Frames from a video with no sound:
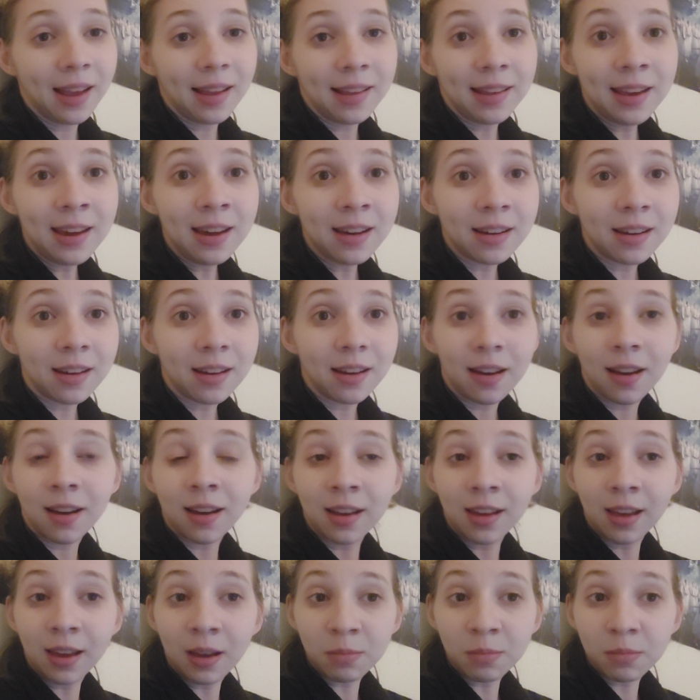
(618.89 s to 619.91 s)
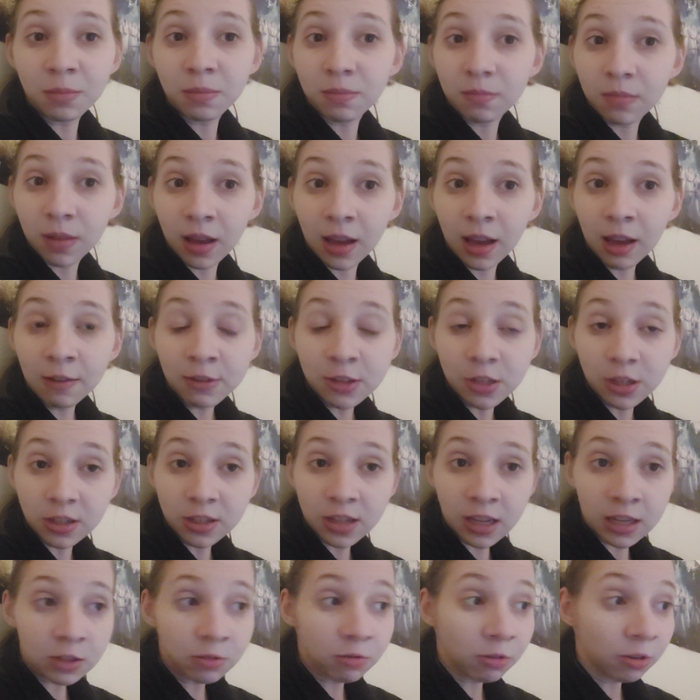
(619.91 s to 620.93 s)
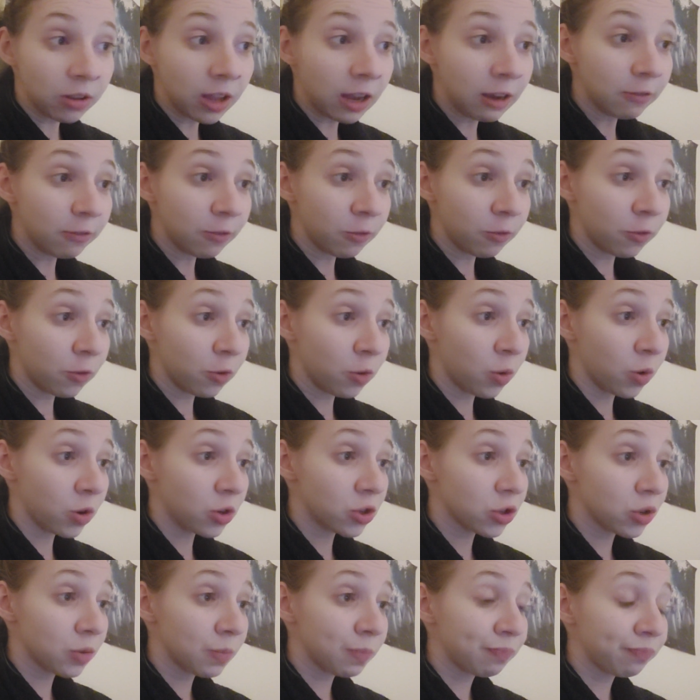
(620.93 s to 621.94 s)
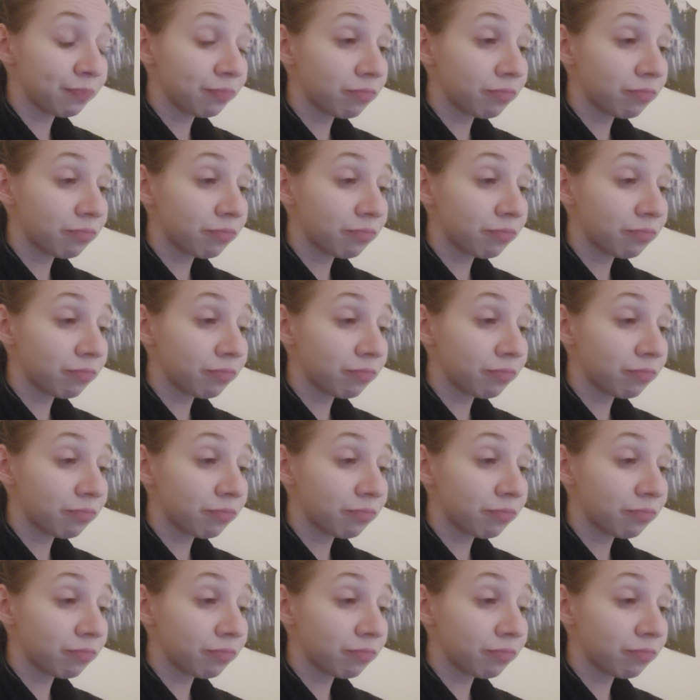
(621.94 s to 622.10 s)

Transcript: Yeah, I have a successful life, of course.